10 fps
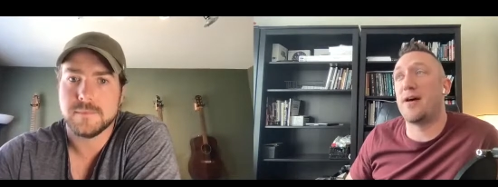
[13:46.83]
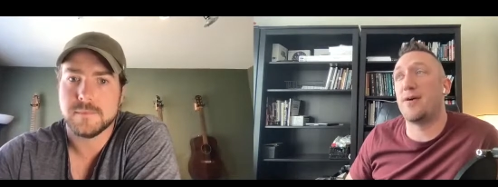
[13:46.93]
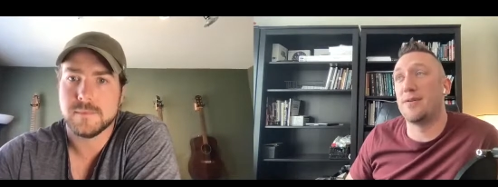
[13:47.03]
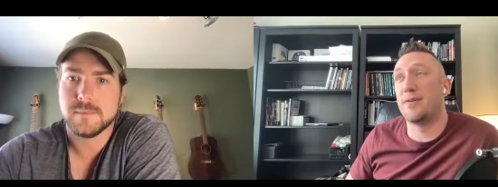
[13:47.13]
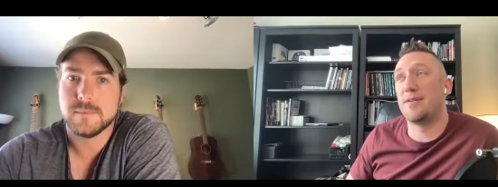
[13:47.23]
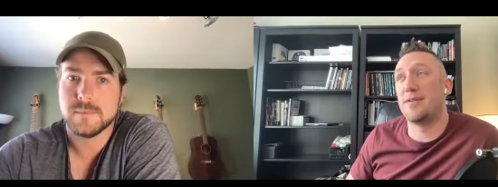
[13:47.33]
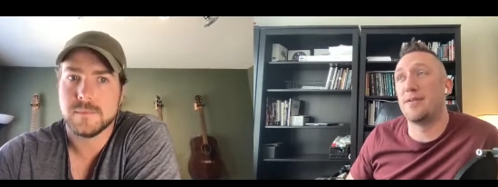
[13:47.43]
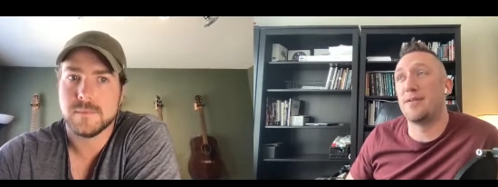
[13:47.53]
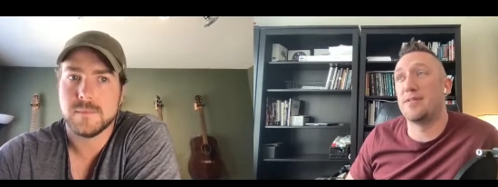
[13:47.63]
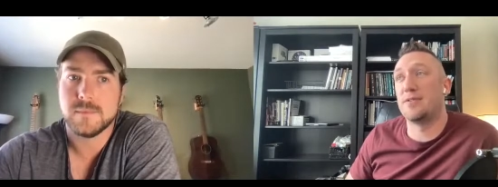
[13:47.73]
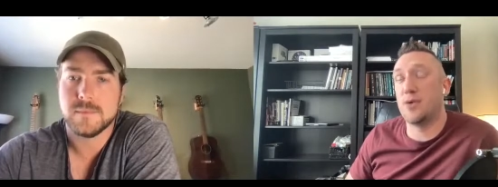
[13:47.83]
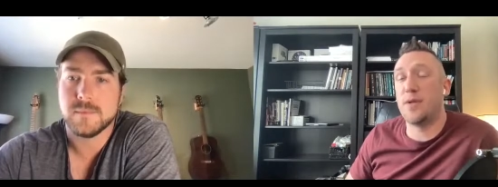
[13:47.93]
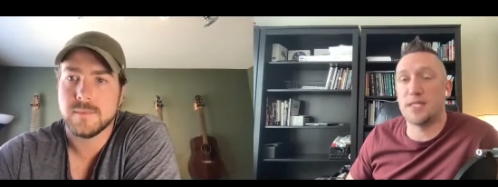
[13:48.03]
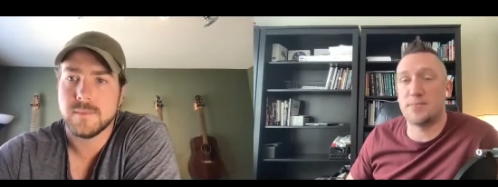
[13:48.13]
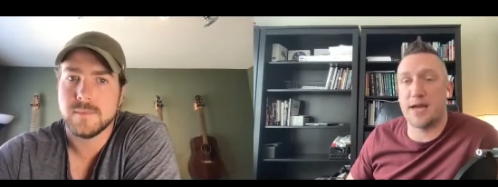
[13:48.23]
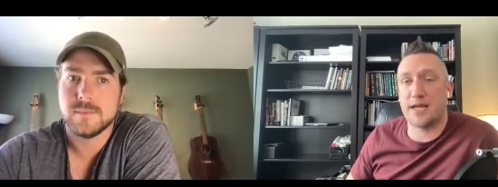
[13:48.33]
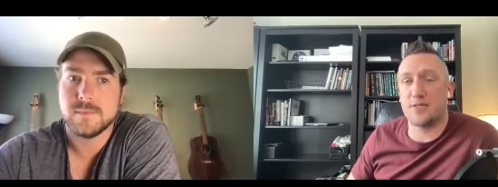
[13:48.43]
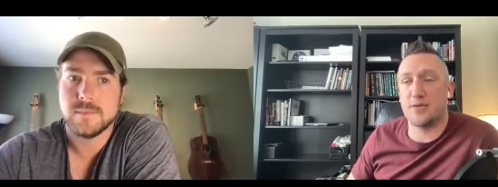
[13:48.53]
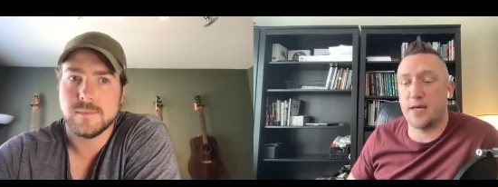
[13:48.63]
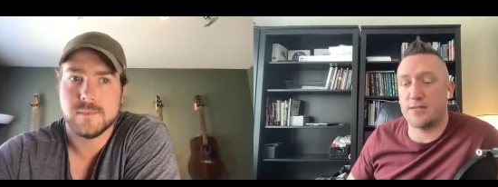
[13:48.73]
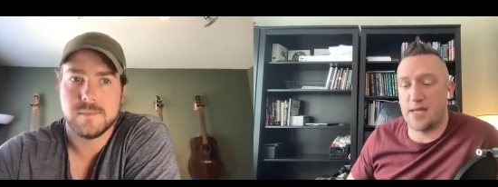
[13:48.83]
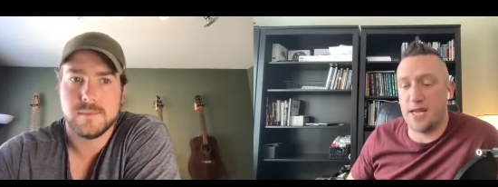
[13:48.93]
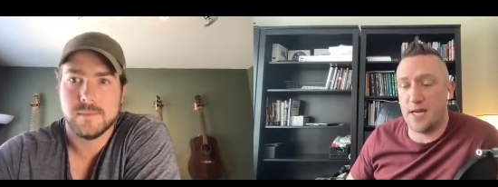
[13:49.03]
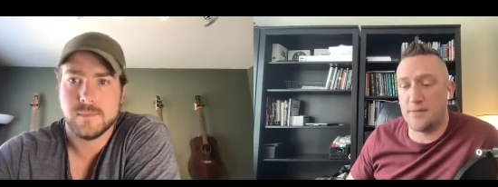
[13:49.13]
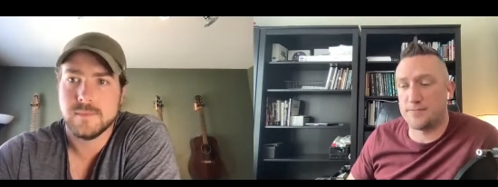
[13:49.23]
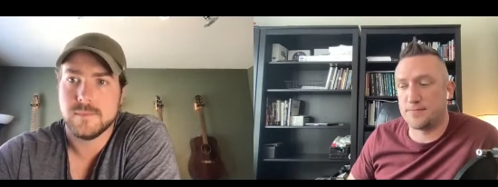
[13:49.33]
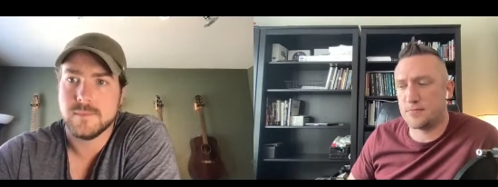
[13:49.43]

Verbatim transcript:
Speaker 1: out doing this back in 2008,